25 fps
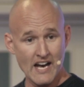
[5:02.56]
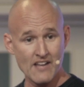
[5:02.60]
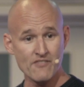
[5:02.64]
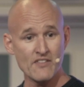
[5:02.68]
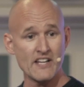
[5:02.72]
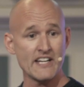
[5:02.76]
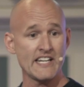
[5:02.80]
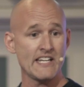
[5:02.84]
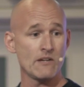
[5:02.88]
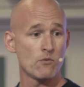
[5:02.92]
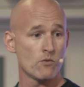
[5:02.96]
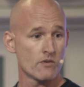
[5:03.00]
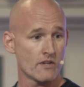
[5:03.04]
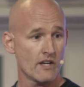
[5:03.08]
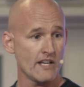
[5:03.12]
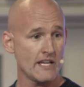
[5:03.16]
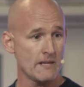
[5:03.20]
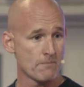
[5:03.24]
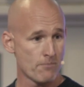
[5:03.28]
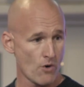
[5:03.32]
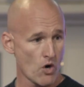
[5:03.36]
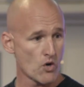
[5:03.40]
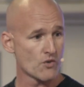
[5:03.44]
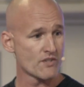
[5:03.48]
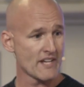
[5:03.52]
And then
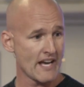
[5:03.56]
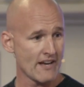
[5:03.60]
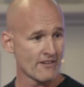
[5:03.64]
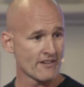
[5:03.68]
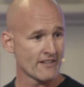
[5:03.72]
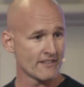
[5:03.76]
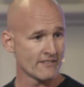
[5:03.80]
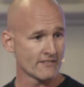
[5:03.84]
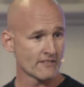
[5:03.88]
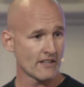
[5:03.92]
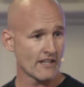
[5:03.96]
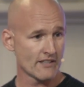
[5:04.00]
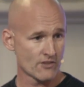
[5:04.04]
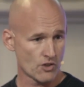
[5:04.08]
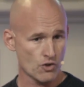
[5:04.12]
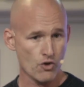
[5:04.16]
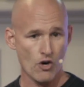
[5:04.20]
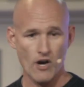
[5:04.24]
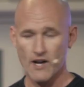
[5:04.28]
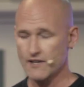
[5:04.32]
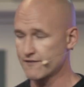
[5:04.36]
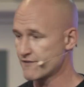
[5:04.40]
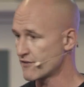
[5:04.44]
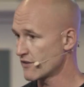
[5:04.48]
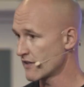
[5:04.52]
he broke down and
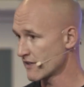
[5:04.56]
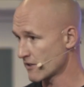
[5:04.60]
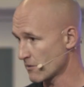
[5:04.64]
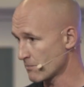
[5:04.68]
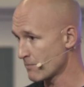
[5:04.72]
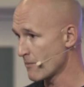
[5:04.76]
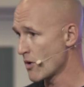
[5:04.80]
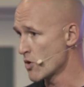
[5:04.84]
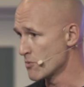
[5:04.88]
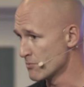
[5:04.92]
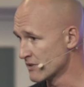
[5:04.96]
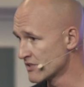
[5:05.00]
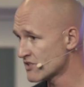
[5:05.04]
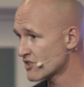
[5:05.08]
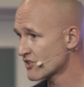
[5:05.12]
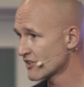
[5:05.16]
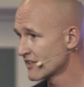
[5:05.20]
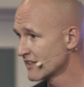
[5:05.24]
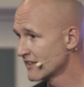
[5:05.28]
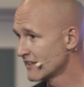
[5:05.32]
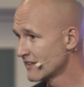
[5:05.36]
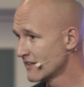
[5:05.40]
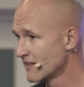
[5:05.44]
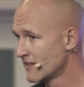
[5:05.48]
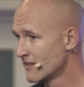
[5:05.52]
cried for a little moment,
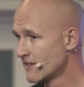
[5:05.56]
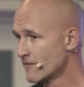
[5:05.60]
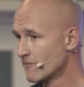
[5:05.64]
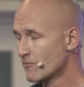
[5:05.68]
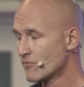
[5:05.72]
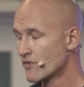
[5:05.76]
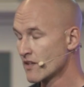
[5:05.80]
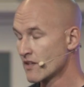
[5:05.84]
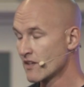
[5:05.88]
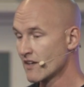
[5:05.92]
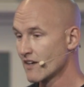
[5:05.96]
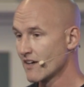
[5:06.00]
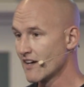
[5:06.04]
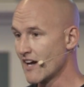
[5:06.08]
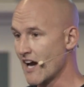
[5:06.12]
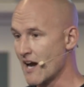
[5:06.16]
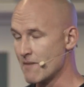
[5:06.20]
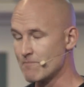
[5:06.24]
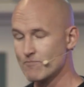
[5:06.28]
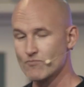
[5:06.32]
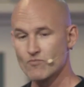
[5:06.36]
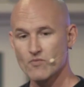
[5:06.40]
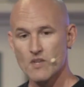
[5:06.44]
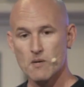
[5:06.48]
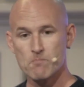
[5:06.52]

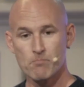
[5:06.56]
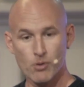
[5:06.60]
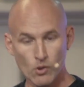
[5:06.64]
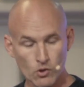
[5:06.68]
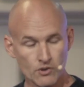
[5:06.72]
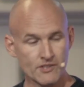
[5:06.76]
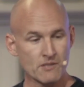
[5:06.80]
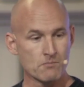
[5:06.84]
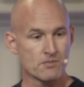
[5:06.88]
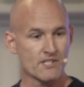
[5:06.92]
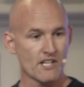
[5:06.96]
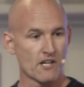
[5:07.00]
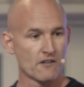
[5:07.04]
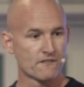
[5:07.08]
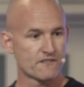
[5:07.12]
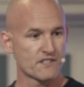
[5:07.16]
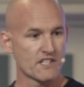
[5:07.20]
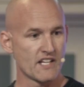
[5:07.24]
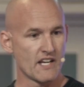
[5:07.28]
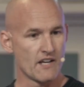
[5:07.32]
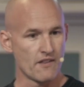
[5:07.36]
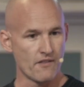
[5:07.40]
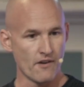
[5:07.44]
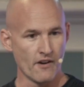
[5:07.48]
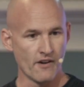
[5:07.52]
pulled himself
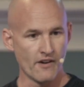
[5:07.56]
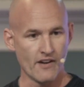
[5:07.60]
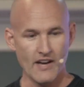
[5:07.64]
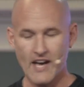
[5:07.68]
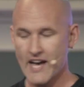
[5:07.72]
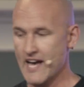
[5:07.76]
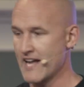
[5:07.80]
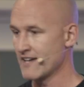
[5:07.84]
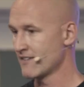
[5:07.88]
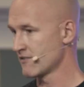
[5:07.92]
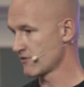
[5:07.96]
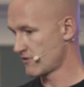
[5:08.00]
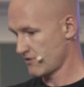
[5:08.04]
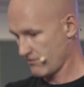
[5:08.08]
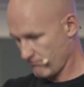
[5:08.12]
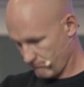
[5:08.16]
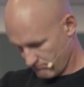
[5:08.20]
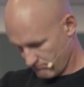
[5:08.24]
together and